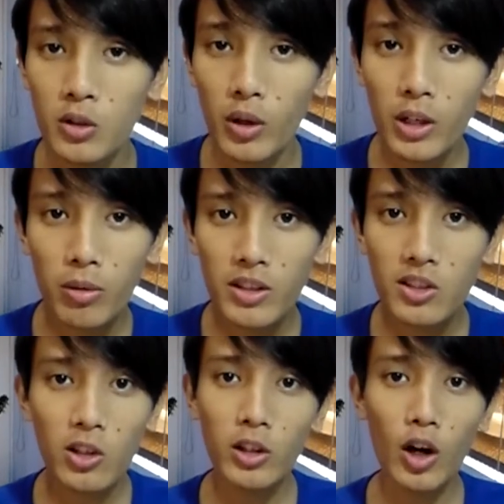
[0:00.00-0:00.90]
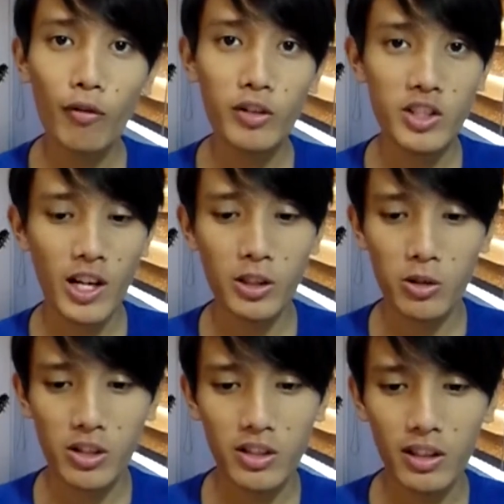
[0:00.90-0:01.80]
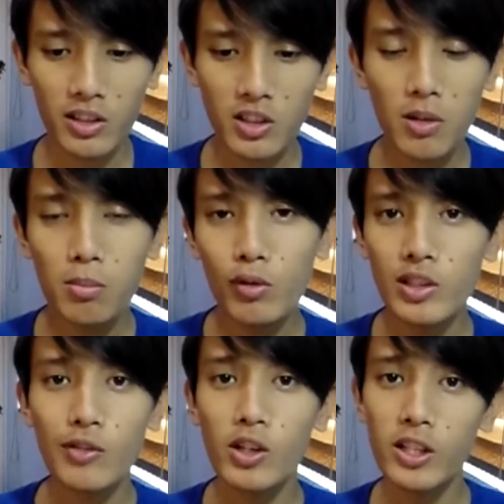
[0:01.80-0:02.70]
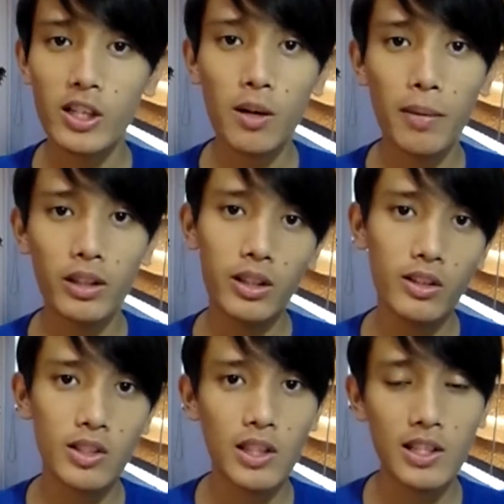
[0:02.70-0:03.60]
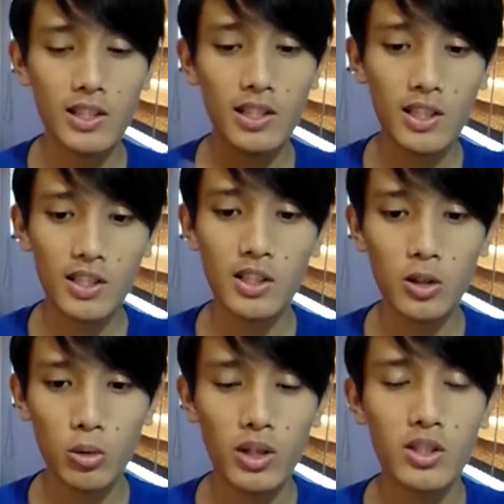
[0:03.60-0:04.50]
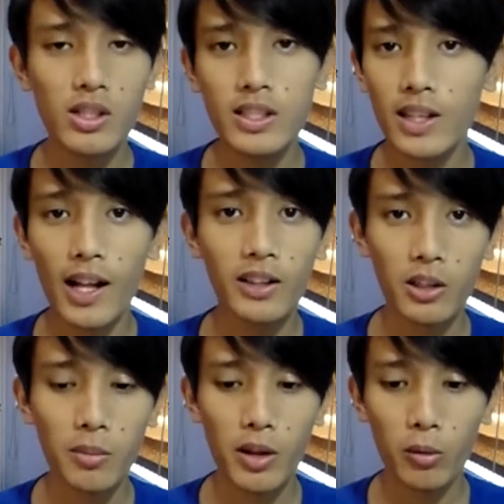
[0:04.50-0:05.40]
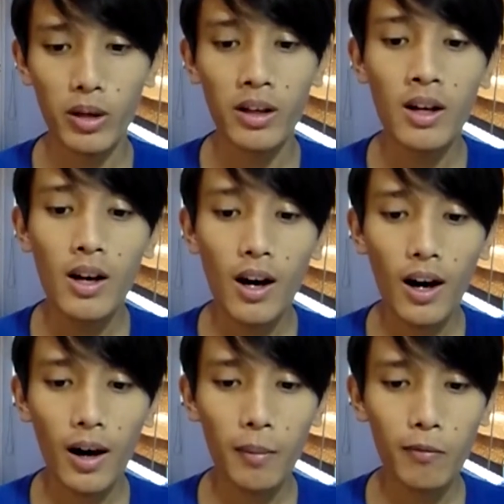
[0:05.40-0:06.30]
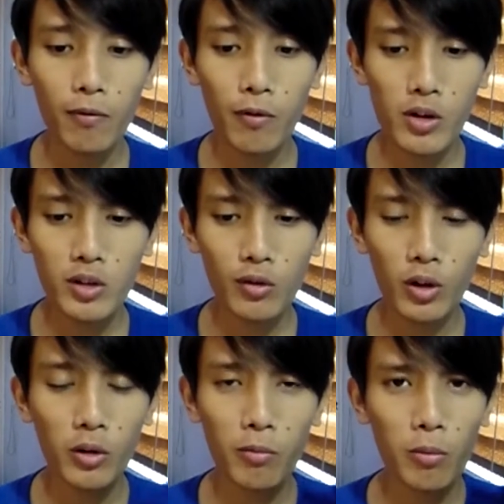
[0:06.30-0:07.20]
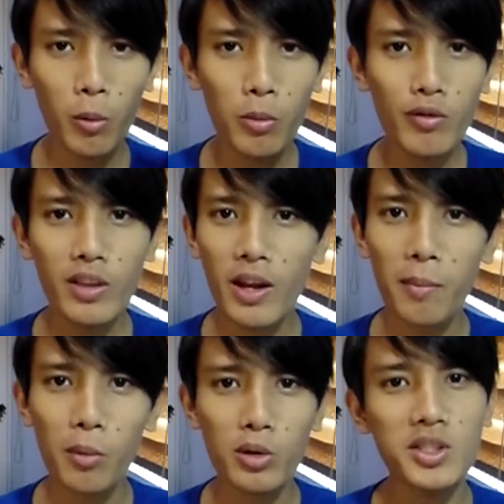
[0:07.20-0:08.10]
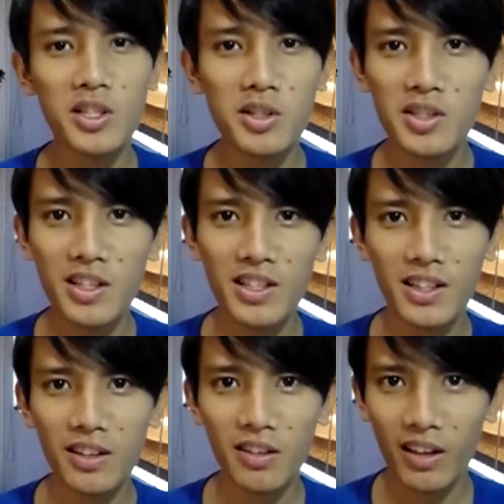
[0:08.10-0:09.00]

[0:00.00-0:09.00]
So anyway, starting off with January, like, some movies have already come out in the States. This is the US release calendar, by the way. First of all, the movie that I'm most interested in,